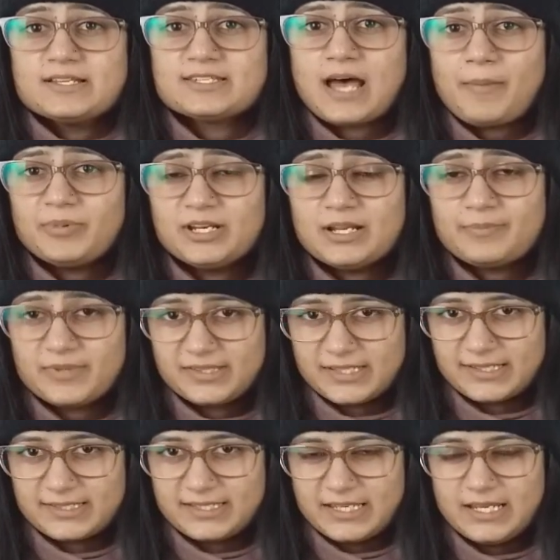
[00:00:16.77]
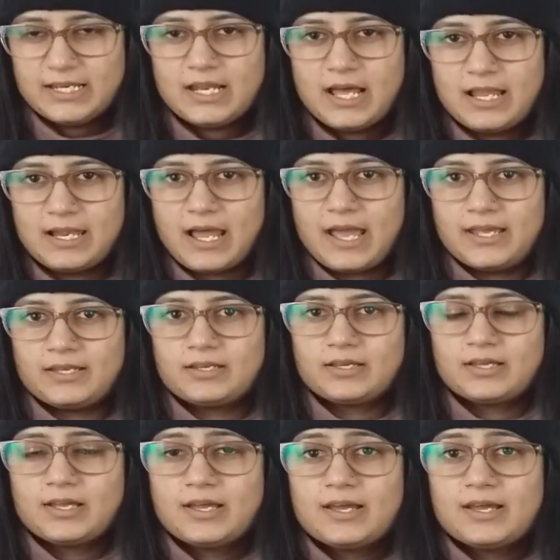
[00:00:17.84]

chapter number 16 light.